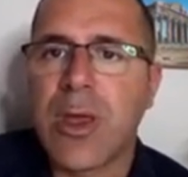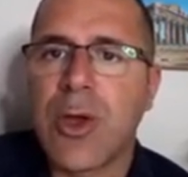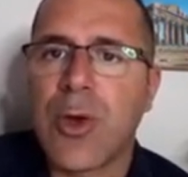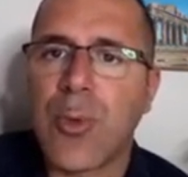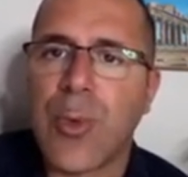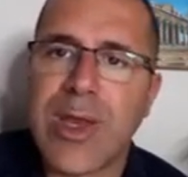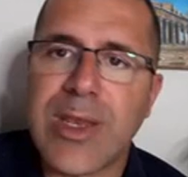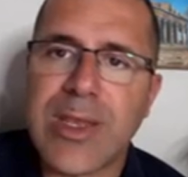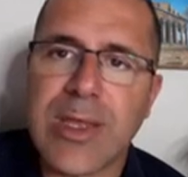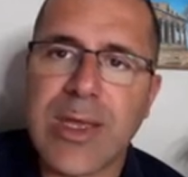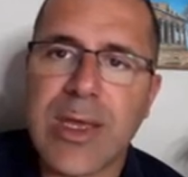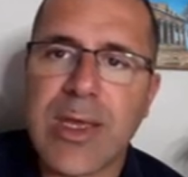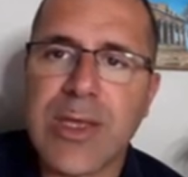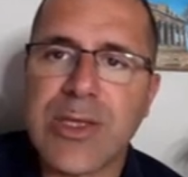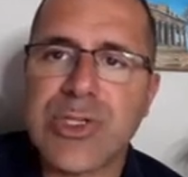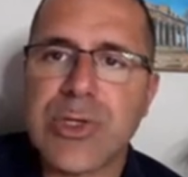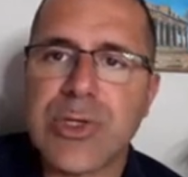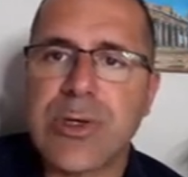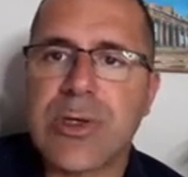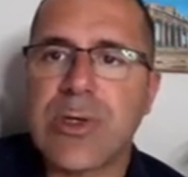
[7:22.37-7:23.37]

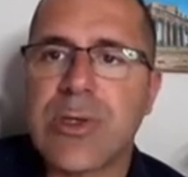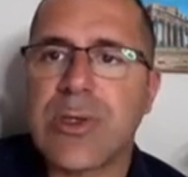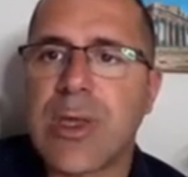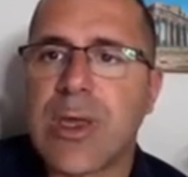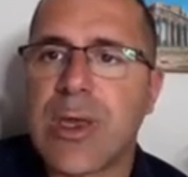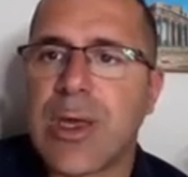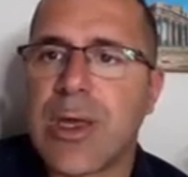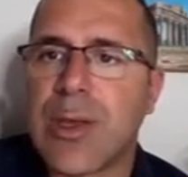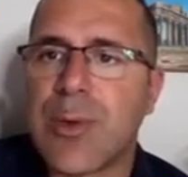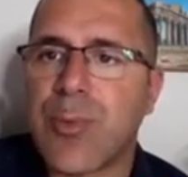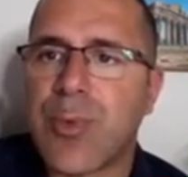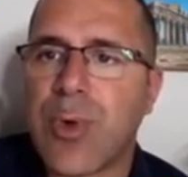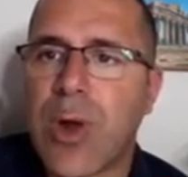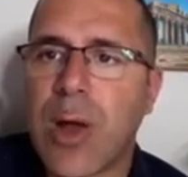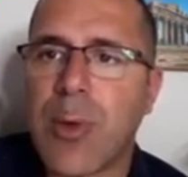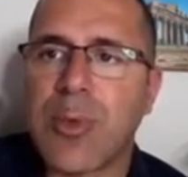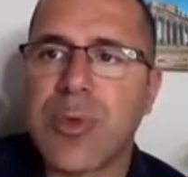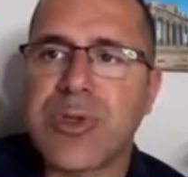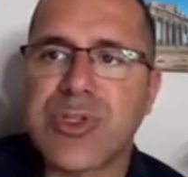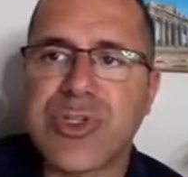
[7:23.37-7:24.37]
radiation, and
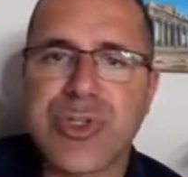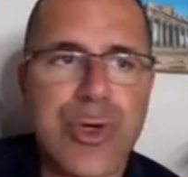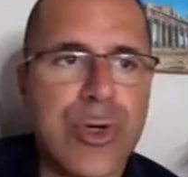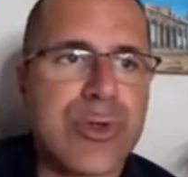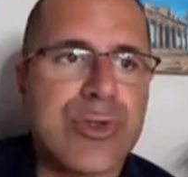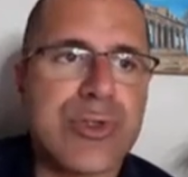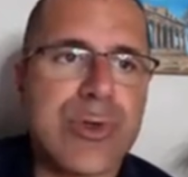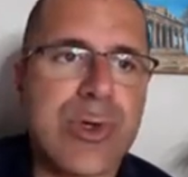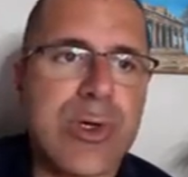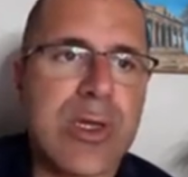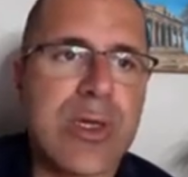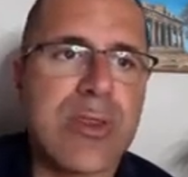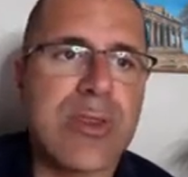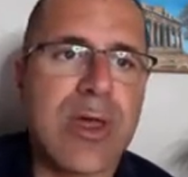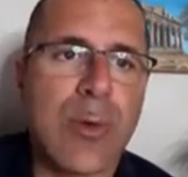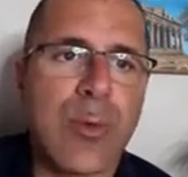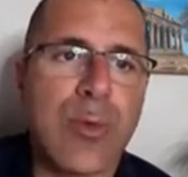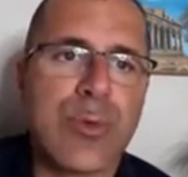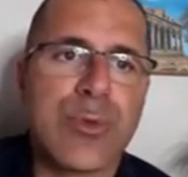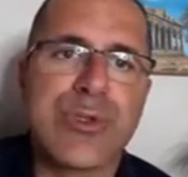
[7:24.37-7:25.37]
probably surgery
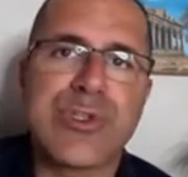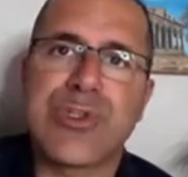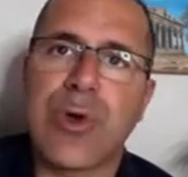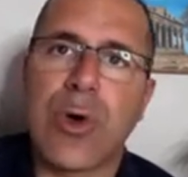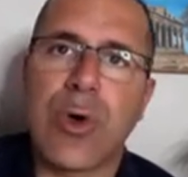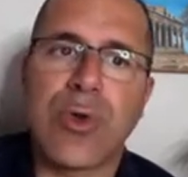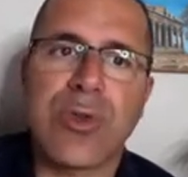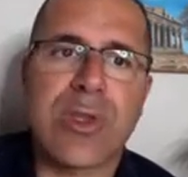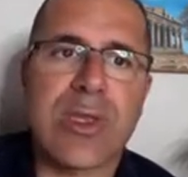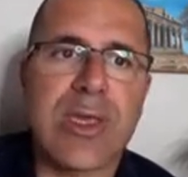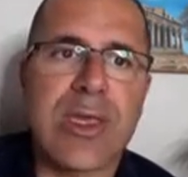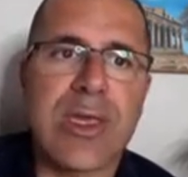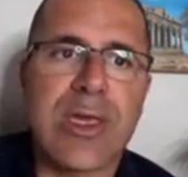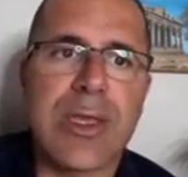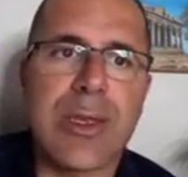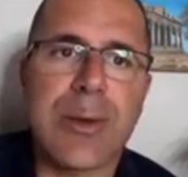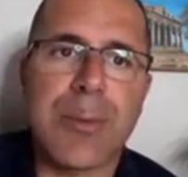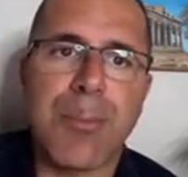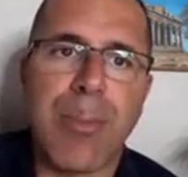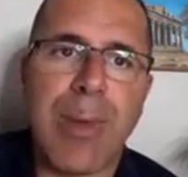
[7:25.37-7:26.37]
that would result
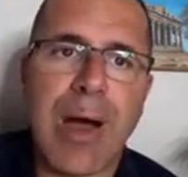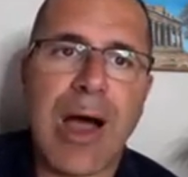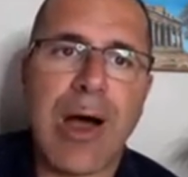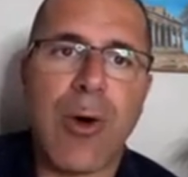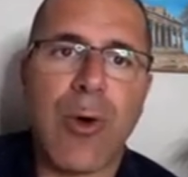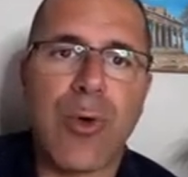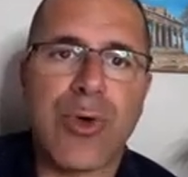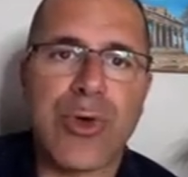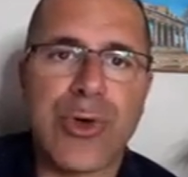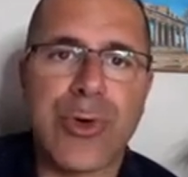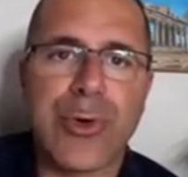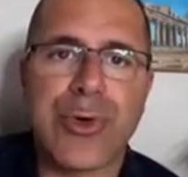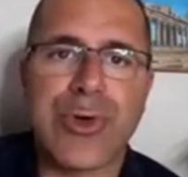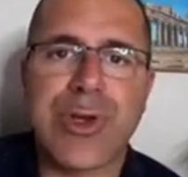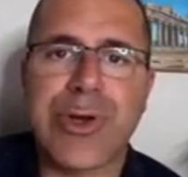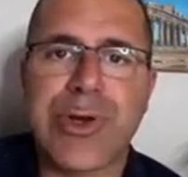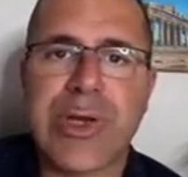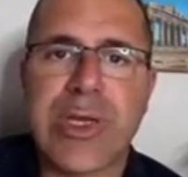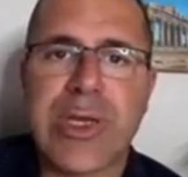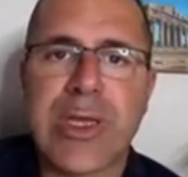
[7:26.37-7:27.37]
in bowel,
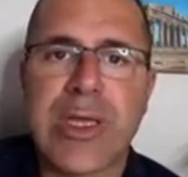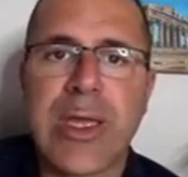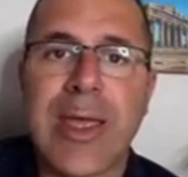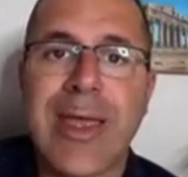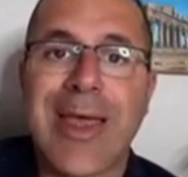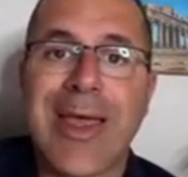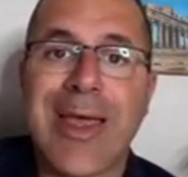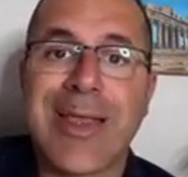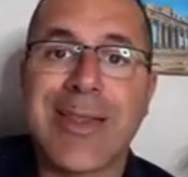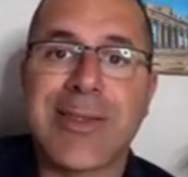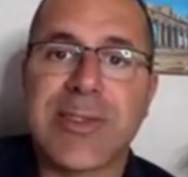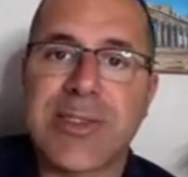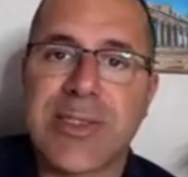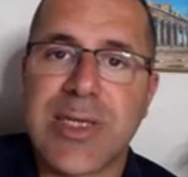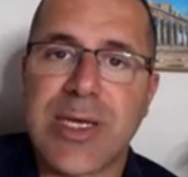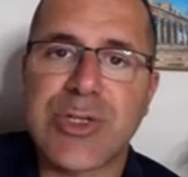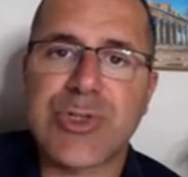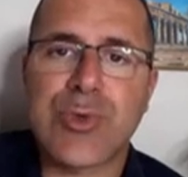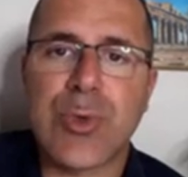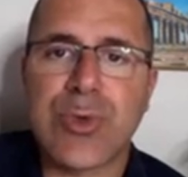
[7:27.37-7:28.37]
urinary, and
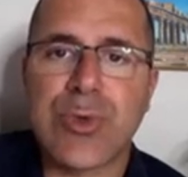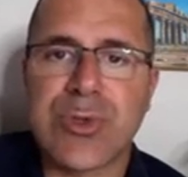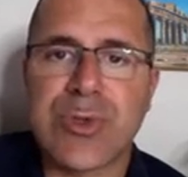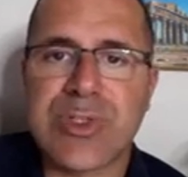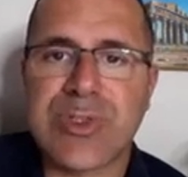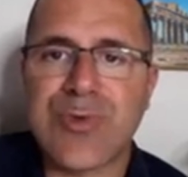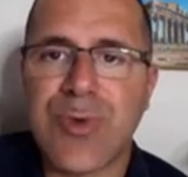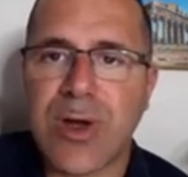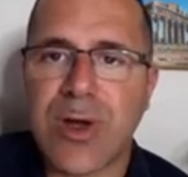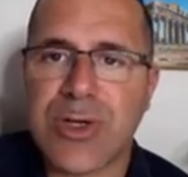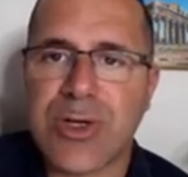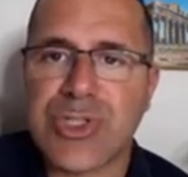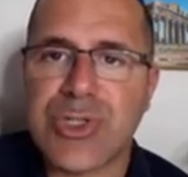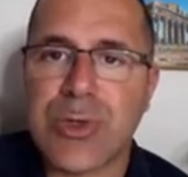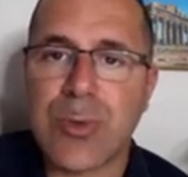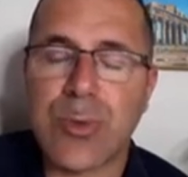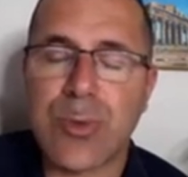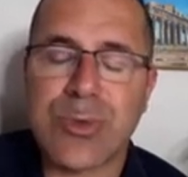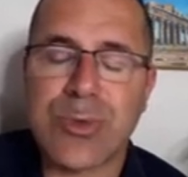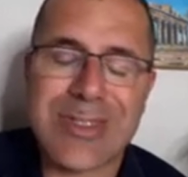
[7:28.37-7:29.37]
sexual dysfunction.